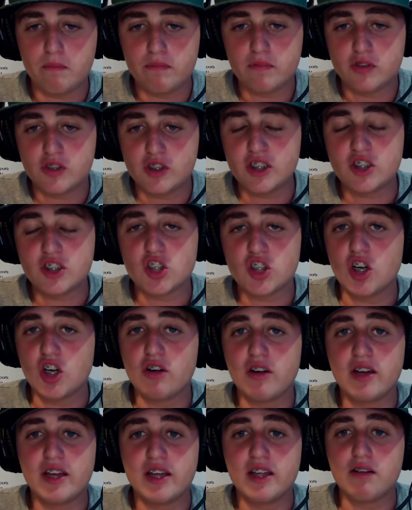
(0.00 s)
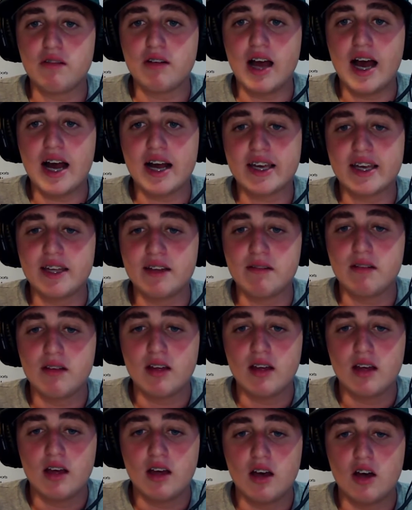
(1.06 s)
Gene Segura hit a rocket.
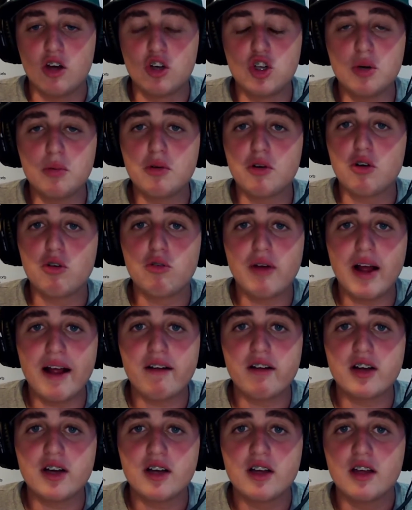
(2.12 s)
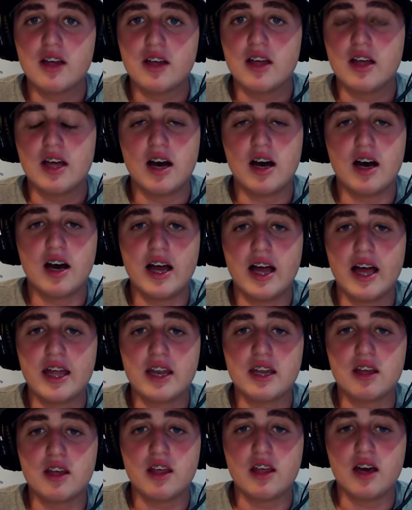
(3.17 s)
Odubel Herrera had
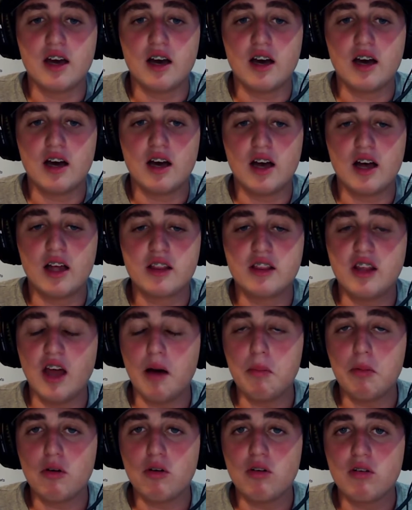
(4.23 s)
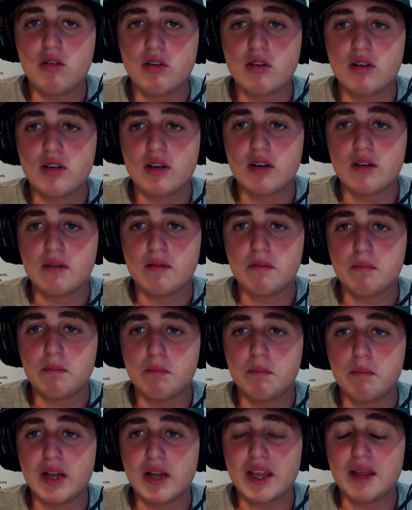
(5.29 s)
a double,
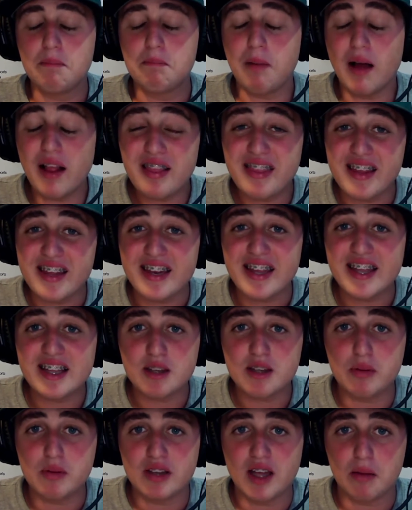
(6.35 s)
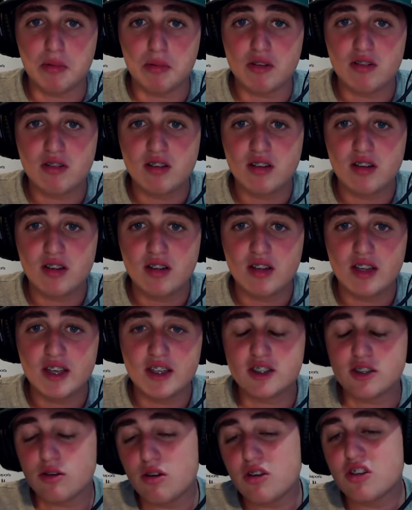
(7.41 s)
but he bunted into a double. He
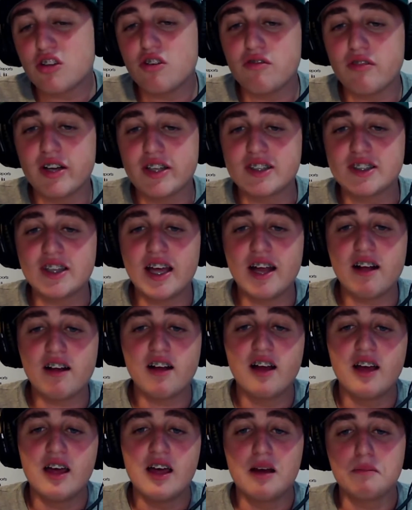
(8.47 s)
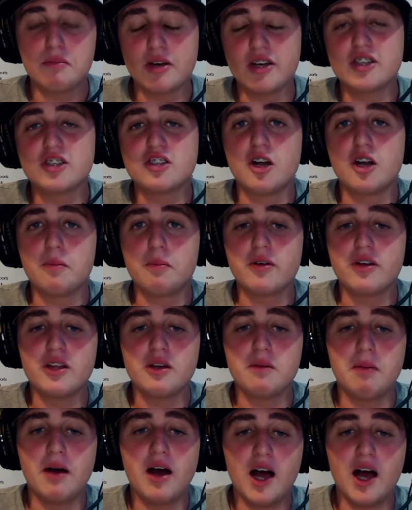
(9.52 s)
scored 2 runs there. Bryce Harper hit a
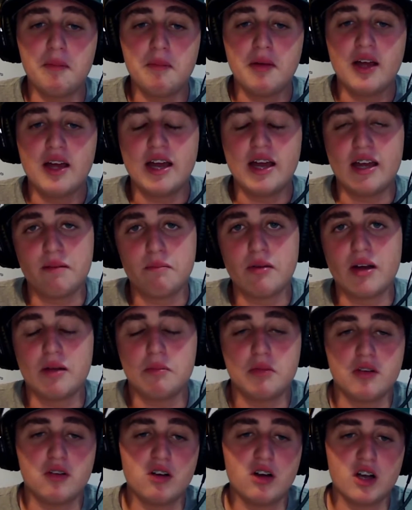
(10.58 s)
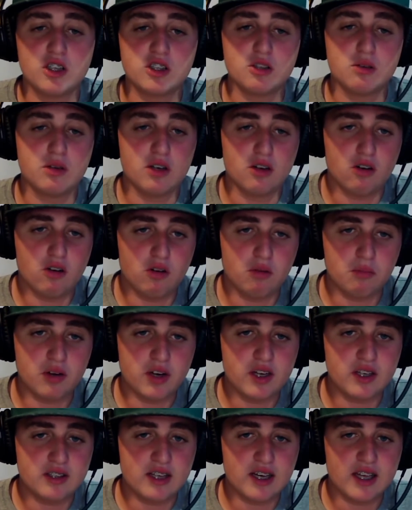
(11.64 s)
bomb, and Brad Miller also hit a home
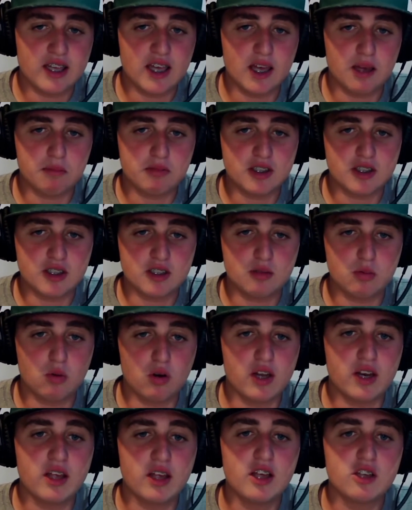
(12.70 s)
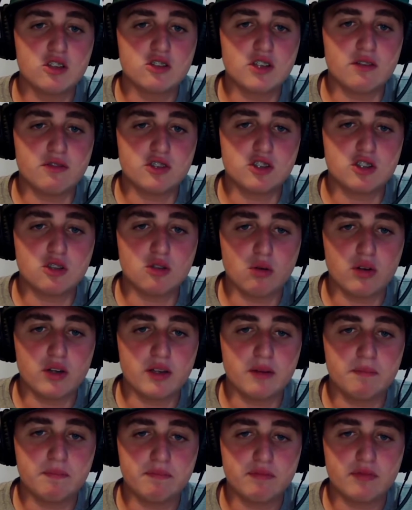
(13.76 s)
run in that game, 6-1. Trevor
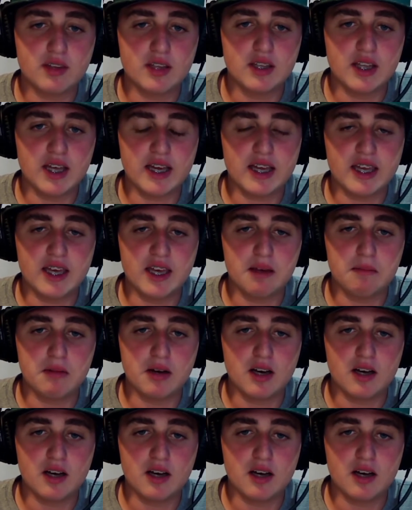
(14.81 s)
Story in that game